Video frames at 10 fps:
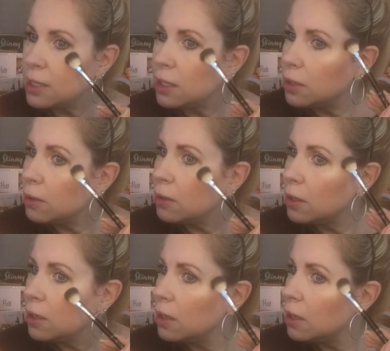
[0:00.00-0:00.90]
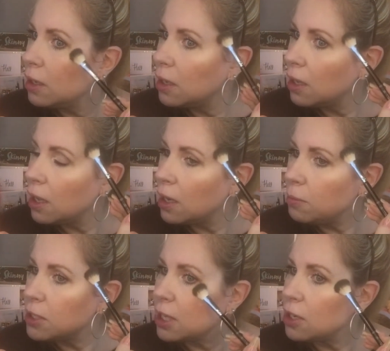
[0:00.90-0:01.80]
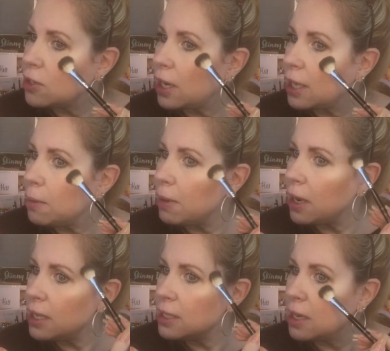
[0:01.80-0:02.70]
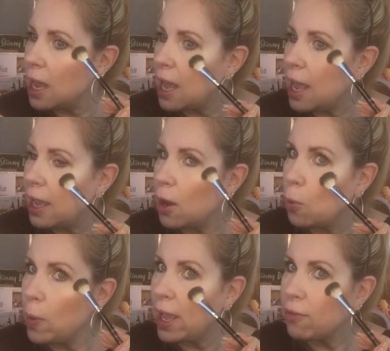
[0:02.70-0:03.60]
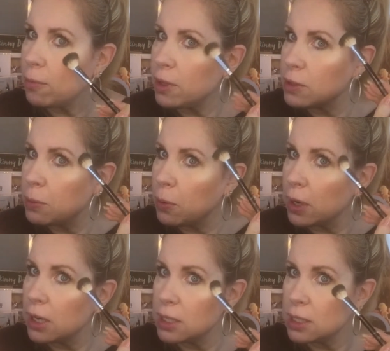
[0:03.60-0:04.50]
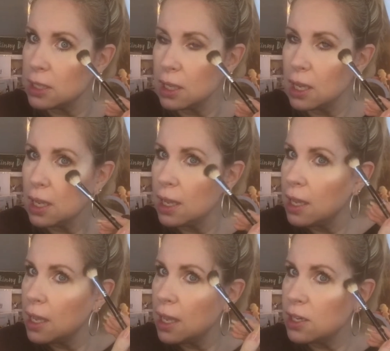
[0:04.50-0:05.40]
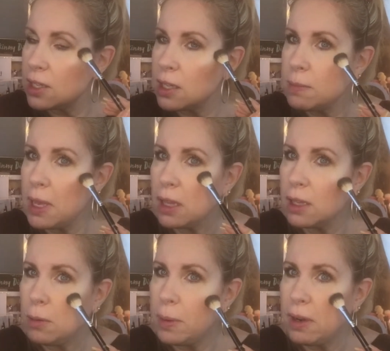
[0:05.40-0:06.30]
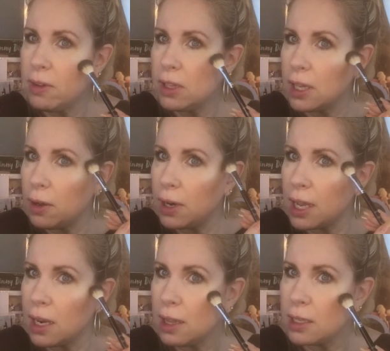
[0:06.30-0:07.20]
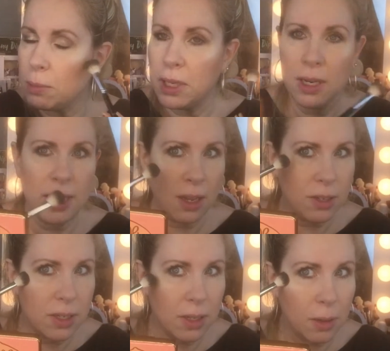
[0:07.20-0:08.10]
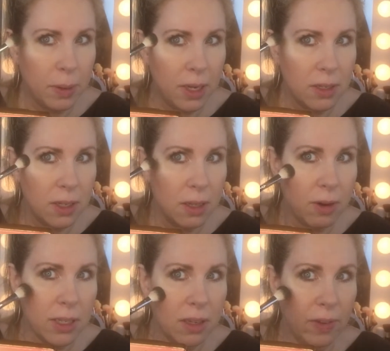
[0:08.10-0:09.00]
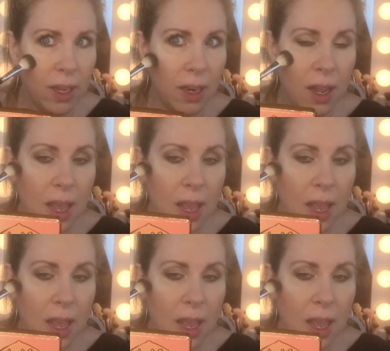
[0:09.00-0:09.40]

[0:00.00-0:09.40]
too, and I'm just going to try to keep it nice and high away from those pores. It just gives me a little bit of a glow, and I kind of like to blend it down just a little bit into the rest of it.